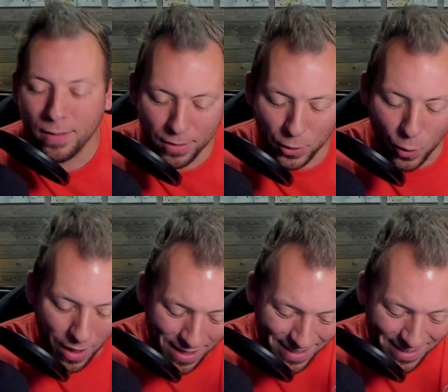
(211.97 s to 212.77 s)

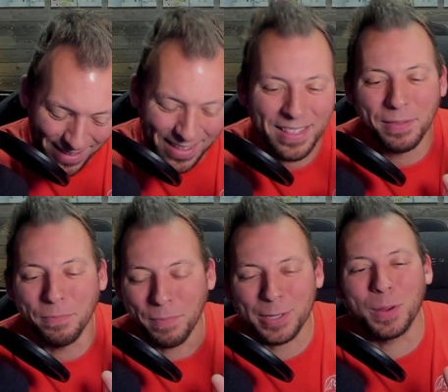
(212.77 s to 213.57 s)

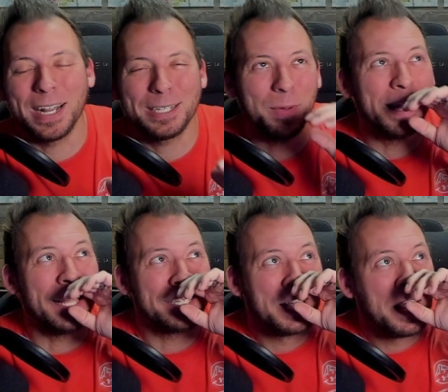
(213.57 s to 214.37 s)
Best way to explain
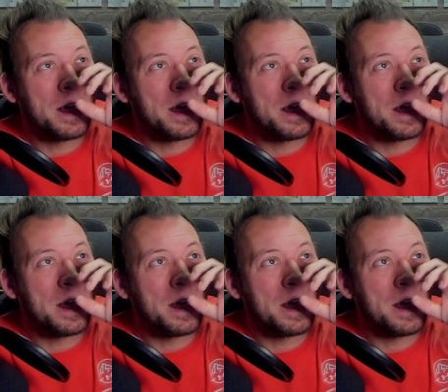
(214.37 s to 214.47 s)
this.